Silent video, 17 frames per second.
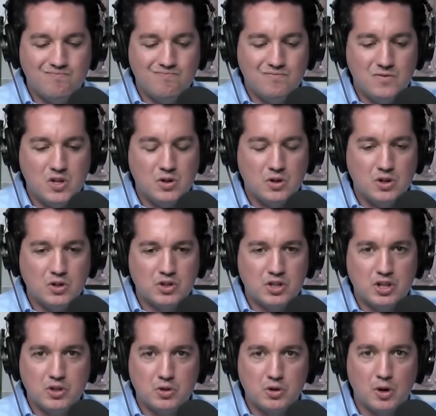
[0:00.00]
you
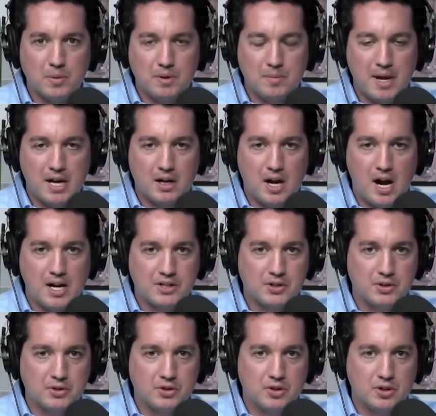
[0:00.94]
said you grew up in the
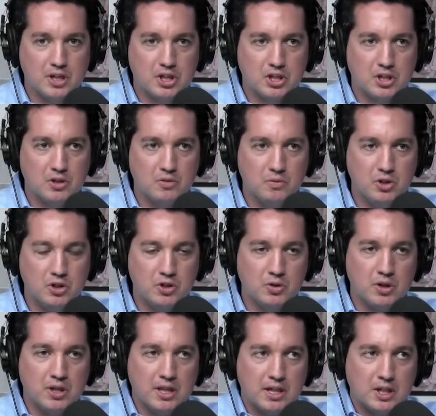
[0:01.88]
Pentecostal tradition. Would you
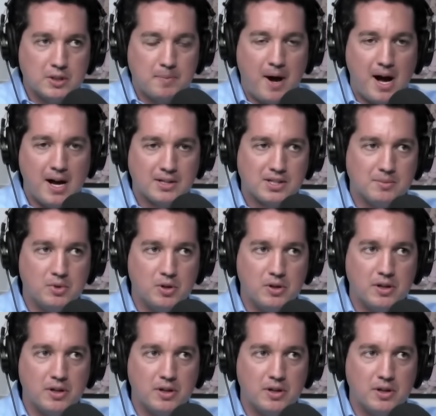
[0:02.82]
agree that it's possible